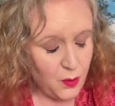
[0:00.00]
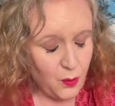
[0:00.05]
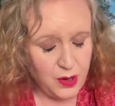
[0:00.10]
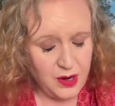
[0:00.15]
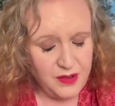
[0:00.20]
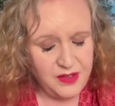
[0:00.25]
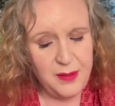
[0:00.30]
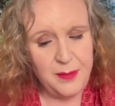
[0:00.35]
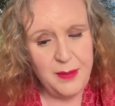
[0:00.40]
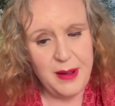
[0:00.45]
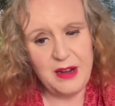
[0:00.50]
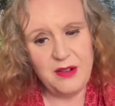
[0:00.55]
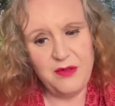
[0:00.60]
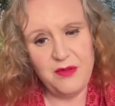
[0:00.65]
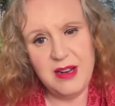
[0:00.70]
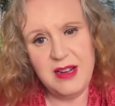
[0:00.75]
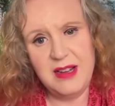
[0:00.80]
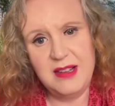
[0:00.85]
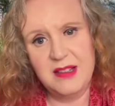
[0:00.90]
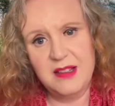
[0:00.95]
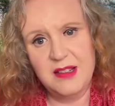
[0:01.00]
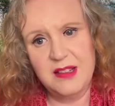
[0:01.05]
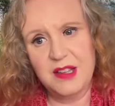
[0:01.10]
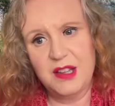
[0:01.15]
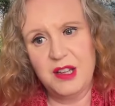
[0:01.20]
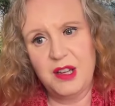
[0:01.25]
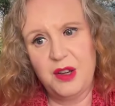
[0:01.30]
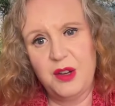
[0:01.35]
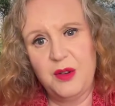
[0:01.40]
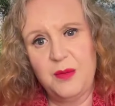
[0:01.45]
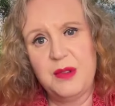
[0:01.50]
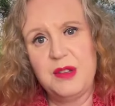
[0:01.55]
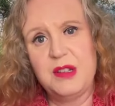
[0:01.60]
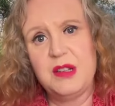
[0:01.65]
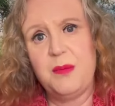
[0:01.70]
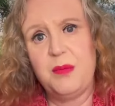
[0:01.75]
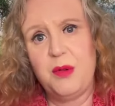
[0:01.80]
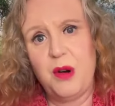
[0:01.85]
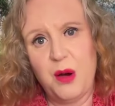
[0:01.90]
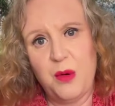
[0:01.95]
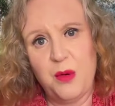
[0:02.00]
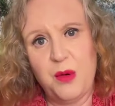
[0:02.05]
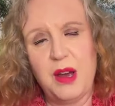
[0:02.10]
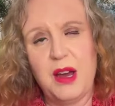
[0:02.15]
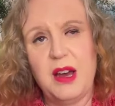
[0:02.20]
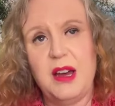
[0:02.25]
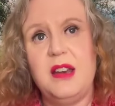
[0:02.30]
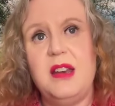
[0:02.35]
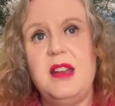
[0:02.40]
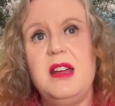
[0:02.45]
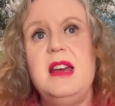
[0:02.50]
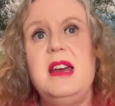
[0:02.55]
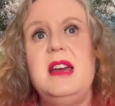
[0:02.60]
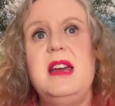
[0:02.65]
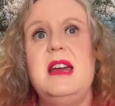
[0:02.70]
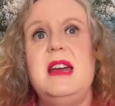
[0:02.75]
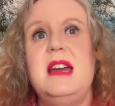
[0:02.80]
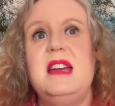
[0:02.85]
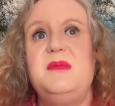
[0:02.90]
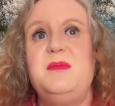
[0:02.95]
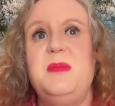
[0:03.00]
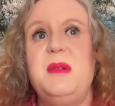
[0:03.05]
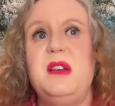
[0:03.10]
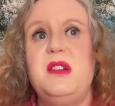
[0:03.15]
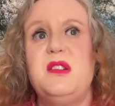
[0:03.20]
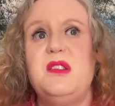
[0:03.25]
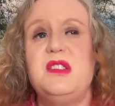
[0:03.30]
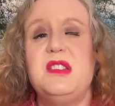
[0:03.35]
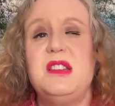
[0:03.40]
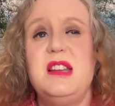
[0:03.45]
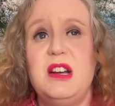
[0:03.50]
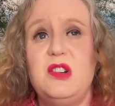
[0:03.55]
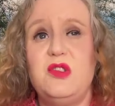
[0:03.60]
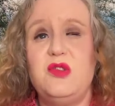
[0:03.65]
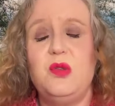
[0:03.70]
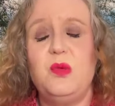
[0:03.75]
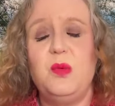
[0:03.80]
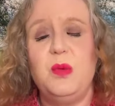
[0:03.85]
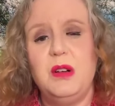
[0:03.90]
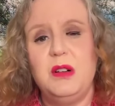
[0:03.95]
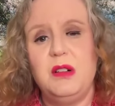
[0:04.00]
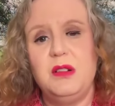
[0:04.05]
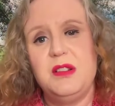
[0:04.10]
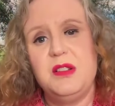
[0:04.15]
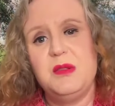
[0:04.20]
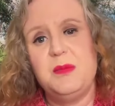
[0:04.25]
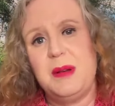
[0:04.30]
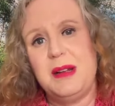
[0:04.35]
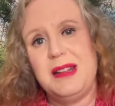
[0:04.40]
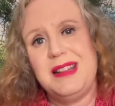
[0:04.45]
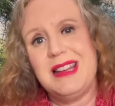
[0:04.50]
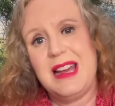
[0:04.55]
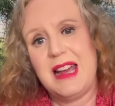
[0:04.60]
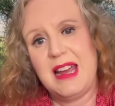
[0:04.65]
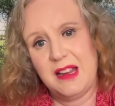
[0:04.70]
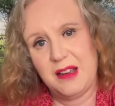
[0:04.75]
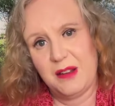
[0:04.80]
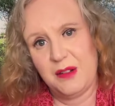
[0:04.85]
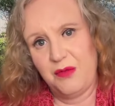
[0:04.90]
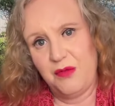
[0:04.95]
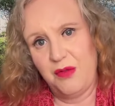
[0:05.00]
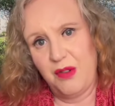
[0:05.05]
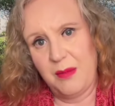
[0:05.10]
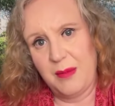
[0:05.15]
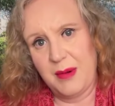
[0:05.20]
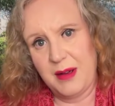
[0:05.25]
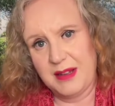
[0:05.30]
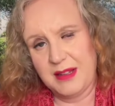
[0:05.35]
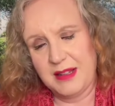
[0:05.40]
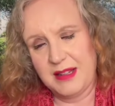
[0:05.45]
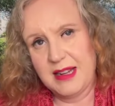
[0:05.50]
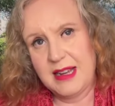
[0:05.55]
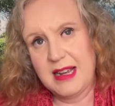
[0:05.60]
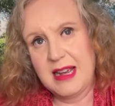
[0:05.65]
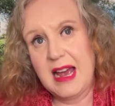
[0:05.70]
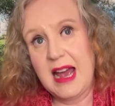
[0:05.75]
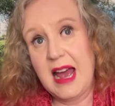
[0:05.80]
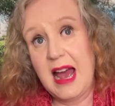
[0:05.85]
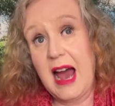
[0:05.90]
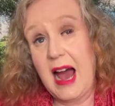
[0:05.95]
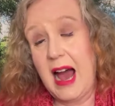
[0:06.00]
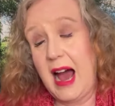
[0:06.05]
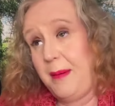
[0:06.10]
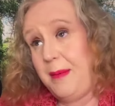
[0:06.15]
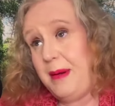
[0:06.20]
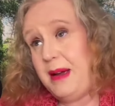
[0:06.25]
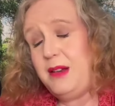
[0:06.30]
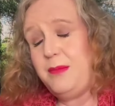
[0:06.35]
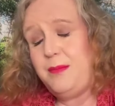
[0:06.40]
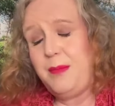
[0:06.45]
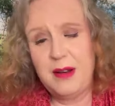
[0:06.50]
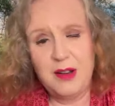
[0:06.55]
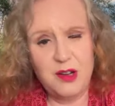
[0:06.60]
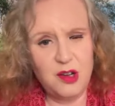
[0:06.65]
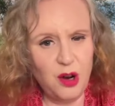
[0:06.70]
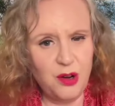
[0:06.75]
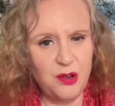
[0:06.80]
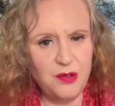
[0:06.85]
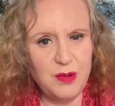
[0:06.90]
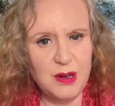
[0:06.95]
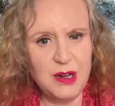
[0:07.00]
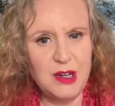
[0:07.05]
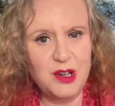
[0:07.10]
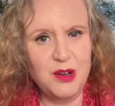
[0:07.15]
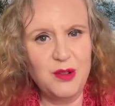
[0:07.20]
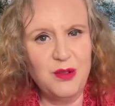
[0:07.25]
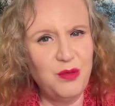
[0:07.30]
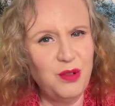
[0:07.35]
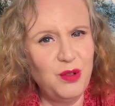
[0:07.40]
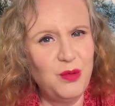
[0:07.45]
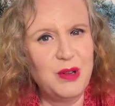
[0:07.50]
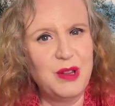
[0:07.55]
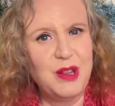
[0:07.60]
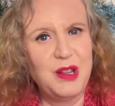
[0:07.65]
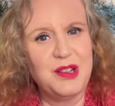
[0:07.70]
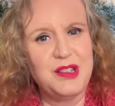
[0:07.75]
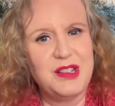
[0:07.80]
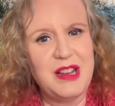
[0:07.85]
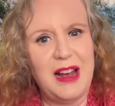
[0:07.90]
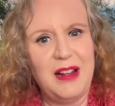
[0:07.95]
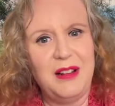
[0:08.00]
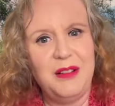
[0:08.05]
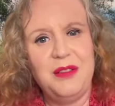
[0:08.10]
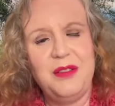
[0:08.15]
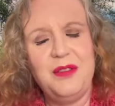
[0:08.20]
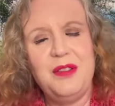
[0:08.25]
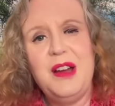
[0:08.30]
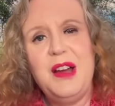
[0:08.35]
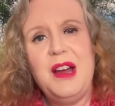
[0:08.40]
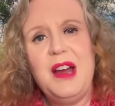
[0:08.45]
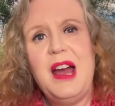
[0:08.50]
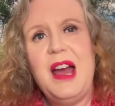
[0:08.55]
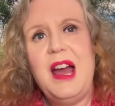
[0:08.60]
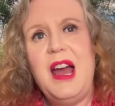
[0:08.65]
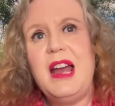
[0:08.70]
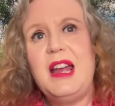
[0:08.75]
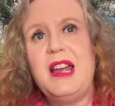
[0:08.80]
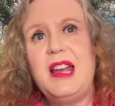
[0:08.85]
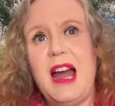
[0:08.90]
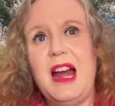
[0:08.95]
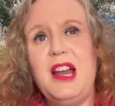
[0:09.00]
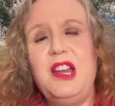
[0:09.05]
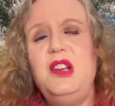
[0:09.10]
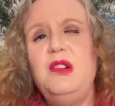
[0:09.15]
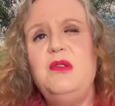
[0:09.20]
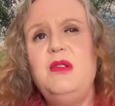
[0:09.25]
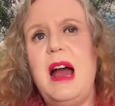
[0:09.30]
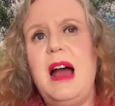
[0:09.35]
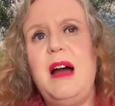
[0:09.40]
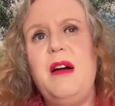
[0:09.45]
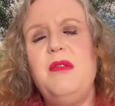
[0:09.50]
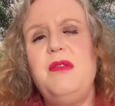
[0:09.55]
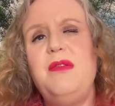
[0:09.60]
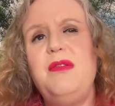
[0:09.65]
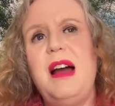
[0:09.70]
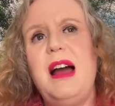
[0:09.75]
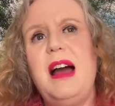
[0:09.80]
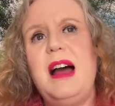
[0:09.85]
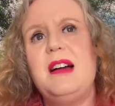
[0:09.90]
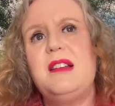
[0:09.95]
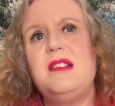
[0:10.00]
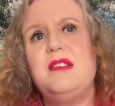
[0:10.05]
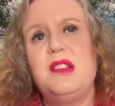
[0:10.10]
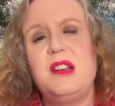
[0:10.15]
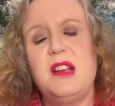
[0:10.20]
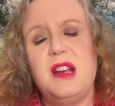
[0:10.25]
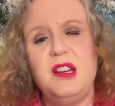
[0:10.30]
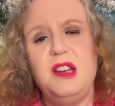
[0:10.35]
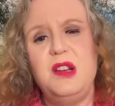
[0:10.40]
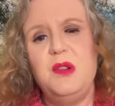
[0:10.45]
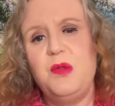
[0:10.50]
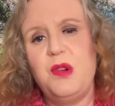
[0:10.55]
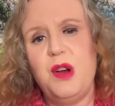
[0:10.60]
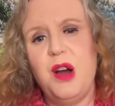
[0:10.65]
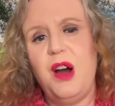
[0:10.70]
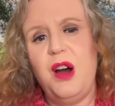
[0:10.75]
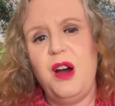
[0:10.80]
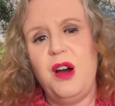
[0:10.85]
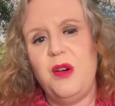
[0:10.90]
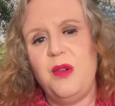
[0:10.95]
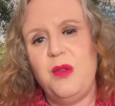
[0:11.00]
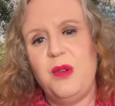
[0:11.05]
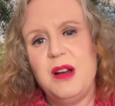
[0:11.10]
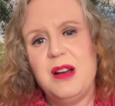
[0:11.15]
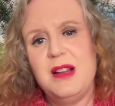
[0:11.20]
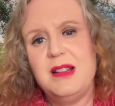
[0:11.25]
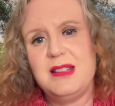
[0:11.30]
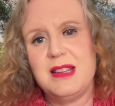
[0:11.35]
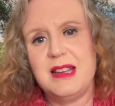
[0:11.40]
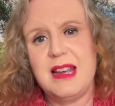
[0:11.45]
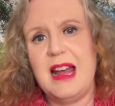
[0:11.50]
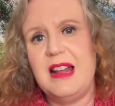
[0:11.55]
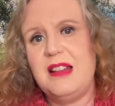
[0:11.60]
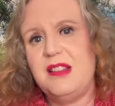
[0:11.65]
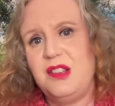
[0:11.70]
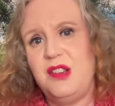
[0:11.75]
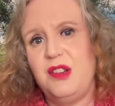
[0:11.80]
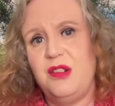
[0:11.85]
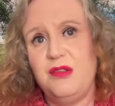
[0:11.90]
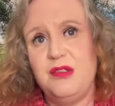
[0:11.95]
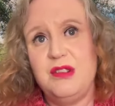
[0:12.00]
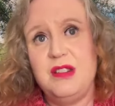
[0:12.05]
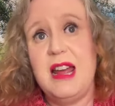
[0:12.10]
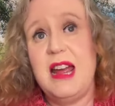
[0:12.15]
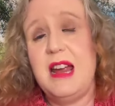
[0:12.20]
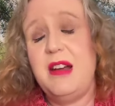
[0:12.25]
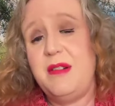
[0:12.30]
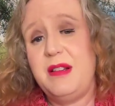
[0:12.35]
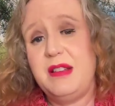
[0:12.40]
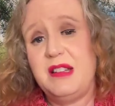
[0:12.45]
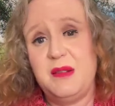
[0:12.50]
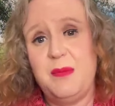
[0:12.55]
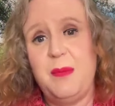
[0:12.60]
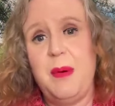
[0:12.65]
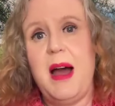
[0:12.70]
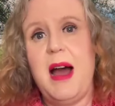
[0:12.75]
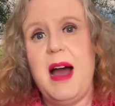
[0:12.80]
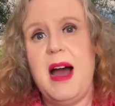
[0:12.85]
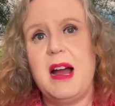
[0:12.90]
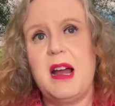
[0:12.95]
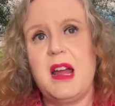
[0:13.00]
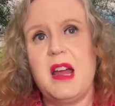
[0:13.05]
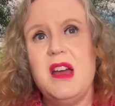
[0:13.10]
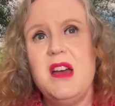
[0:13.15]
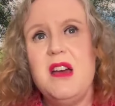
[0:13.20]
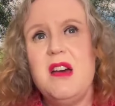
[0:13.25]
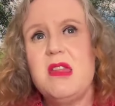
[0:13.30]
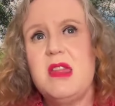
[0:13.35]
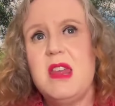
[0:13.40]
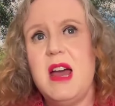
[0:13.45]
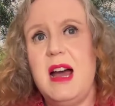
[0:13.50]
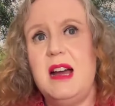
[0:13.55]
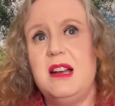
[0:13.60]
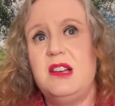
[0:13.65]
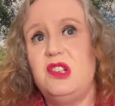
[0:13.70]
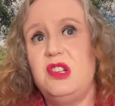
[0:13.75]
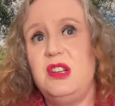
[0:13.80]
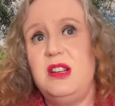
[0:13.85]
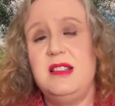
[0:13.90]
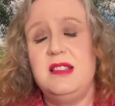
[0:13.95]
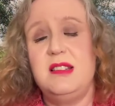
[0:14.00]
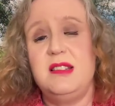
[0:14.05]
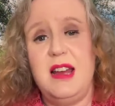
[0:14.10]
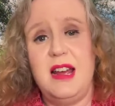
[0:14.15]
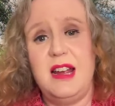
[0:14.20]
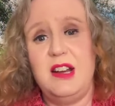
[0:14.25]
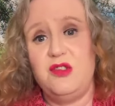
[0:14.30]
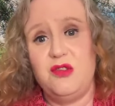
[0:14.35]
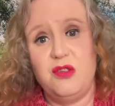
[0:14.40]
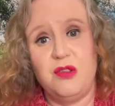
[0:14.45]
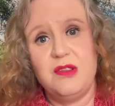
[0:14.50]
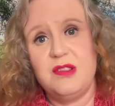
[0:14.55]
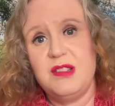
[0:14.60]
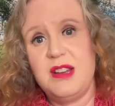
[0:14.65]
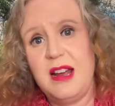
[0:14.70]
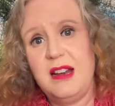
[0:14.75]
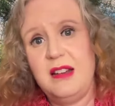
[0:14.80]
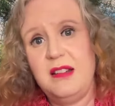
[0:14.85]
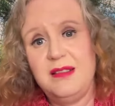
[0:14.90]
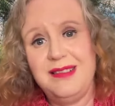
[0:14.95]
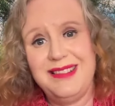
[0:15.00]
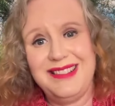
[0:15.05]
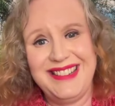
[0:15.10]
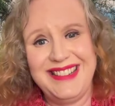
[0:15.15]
one of the main reasons that humans are broken is because the natural world has been taken from us. I mean, be truthful with yourself. How far can you go to get to your nearest park that actually isn't a drugs den?